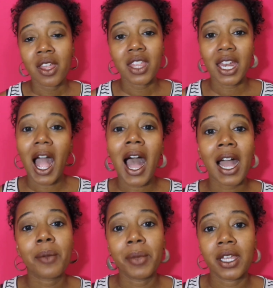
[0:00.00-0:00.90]
that
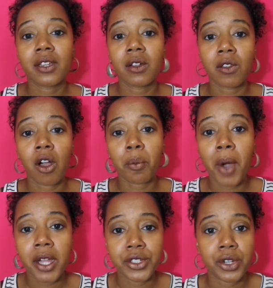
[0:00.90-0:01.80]
I meet along
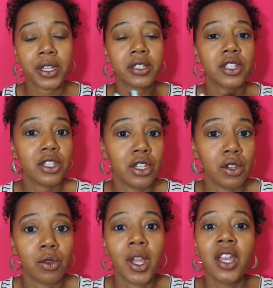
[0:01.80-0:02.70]
my journey to
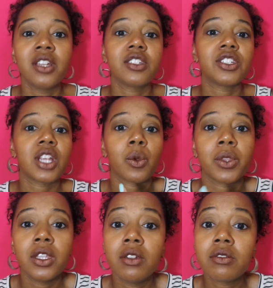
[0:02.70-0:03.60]
you, to share
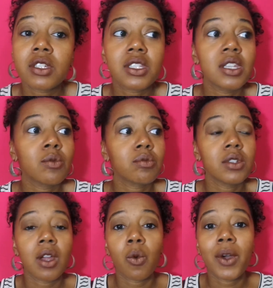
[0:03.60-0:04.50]
with you, to see,
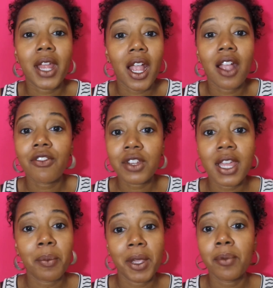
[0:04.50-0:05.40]
what
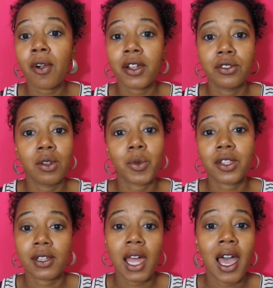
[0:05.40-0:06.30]
everyday people are doing with
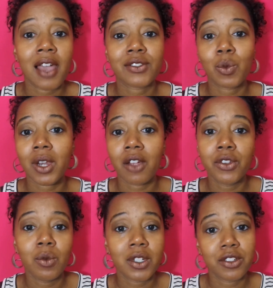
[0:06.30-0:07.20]
their lives. Whatever
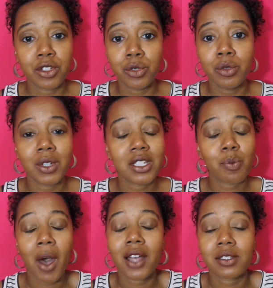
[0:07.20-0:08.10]
you want to do is
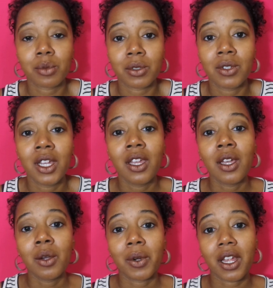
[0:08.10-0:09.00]
possible.
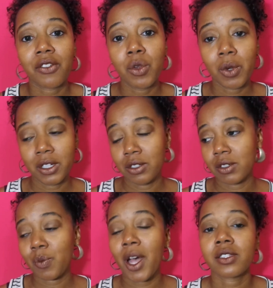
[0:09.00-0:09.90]
Whatever you want to do
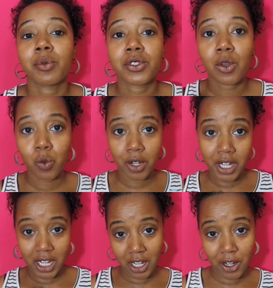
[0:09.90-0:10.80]
is possible. So we're
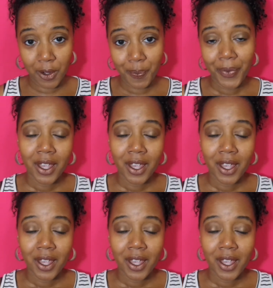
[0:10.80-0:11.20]
here